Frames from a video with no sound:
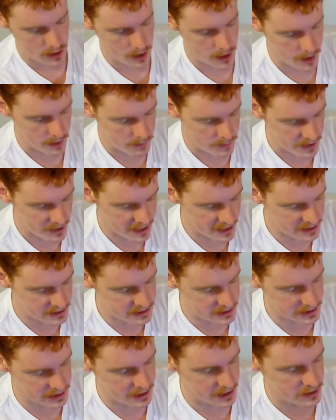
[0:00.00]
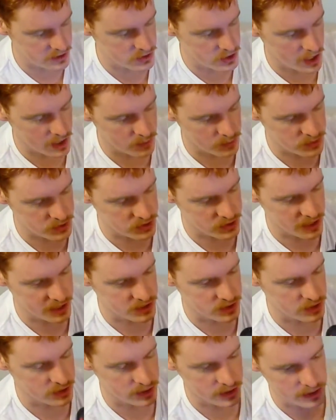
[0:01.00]
Um, the next thing that I tried, which was
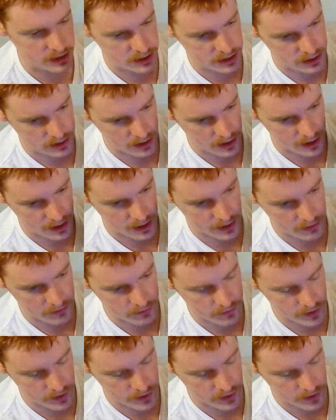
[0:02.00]
actually the uh,